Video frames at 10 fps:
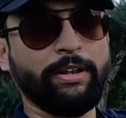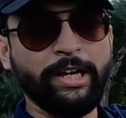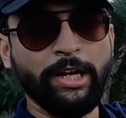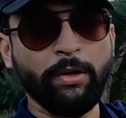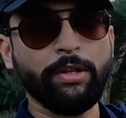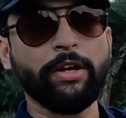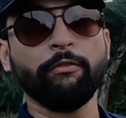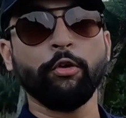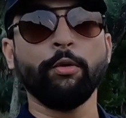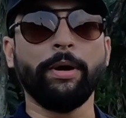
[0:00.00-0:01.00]
right into the
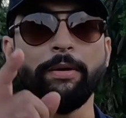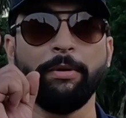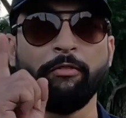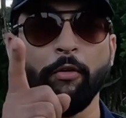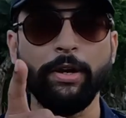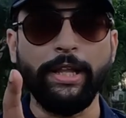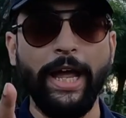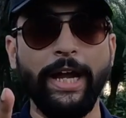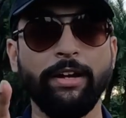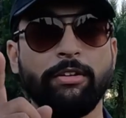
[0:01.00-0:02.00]
review. But before
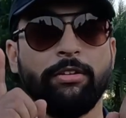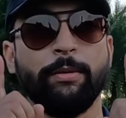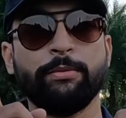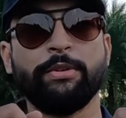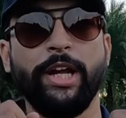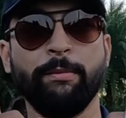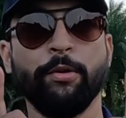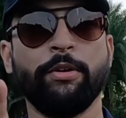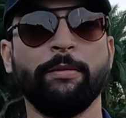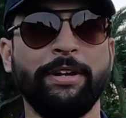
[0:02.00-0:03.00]
that, subscribe
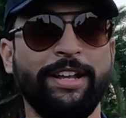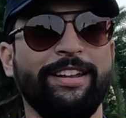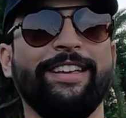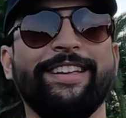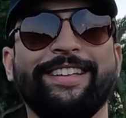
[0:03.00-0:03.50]
to Triple Carry.